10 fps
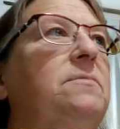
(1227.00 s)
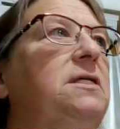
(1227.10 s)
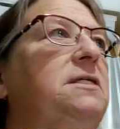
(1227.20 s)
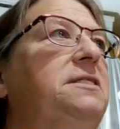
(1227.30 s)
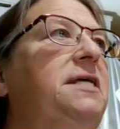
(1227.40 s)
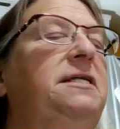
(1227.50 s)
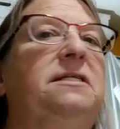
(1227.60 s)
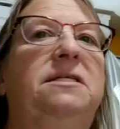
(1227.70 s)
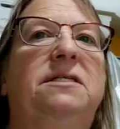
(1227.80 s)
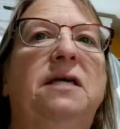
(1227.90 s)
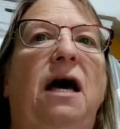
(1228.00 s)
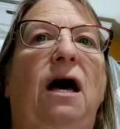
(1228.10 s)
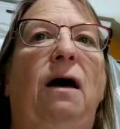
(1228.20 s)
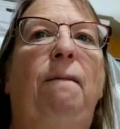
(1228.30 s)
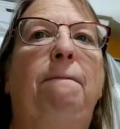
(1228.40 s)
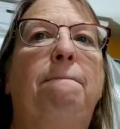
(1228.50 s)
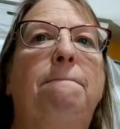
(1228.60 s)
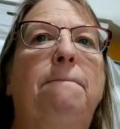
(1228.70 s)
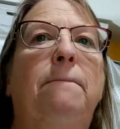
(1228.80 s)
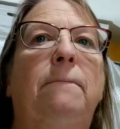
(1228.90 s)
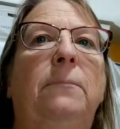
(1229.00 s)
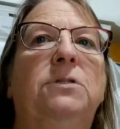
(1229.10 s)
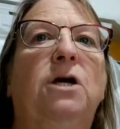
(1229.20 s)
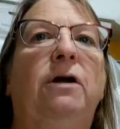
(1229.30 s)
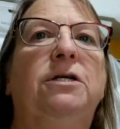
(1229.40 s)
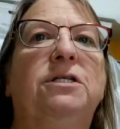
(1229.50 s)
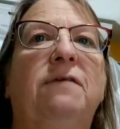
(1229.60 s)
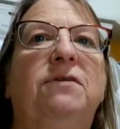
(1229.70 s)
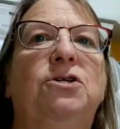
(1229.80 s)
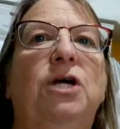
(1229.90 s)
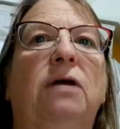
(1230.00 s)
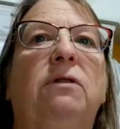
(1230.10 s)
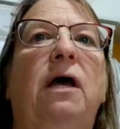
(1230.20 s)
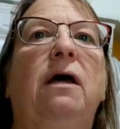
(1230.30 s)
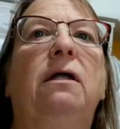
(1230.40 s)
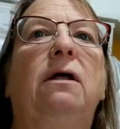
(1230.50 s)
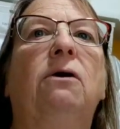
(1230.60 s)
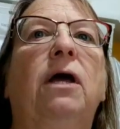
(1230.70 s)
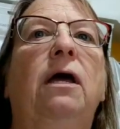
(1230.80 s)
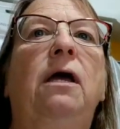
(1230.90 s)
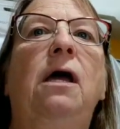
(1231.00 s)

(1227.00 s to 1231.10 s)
since, sorry, I just have to check that. Okay.